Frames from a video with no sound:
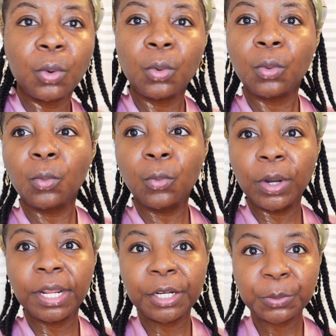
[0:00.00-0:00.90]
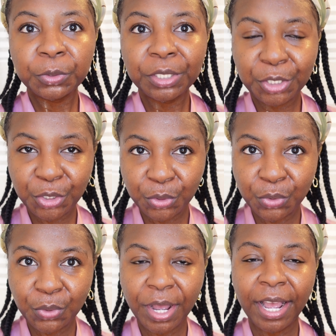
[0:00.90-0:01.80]
dry. What I normally
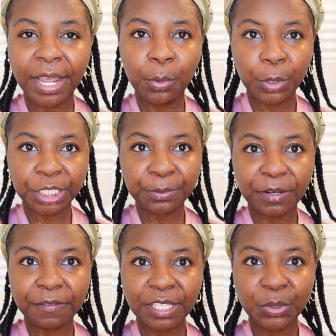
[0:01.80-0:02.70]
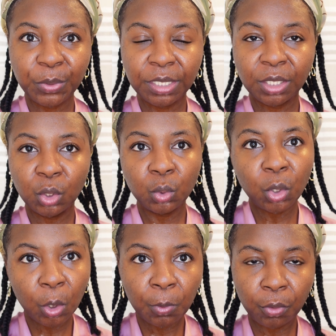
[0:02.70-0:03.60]
do, I wash my face with
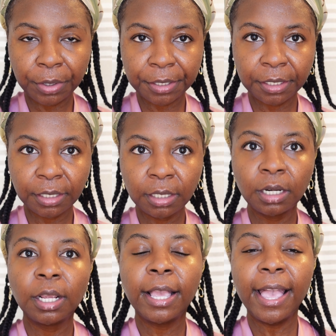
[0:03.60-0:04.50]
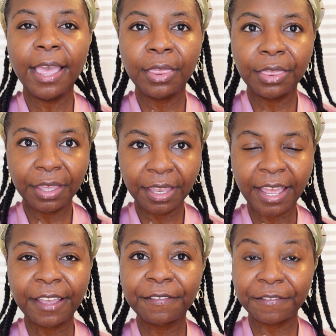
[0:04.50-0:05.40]
lukewarm water, and then
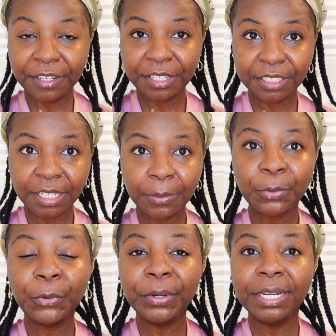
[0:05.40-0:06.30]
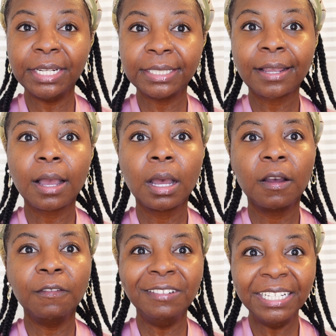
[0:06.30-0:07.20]
I finish up with
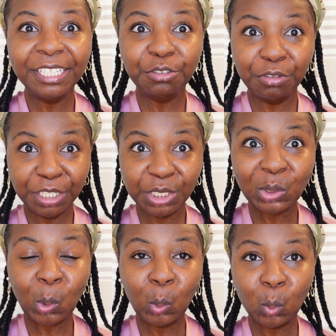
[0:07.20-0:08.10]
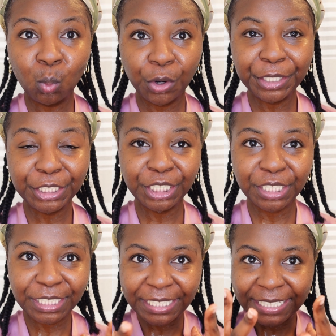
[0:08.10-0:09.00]
really cold water just
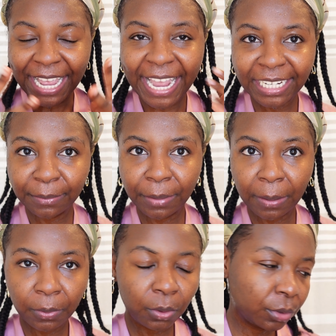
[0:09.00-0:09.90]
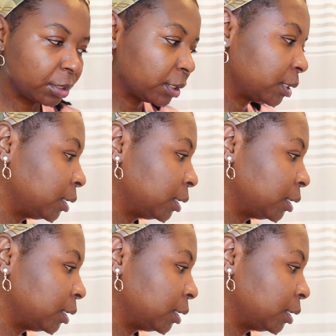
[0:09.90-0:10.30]
to tighten my pores. And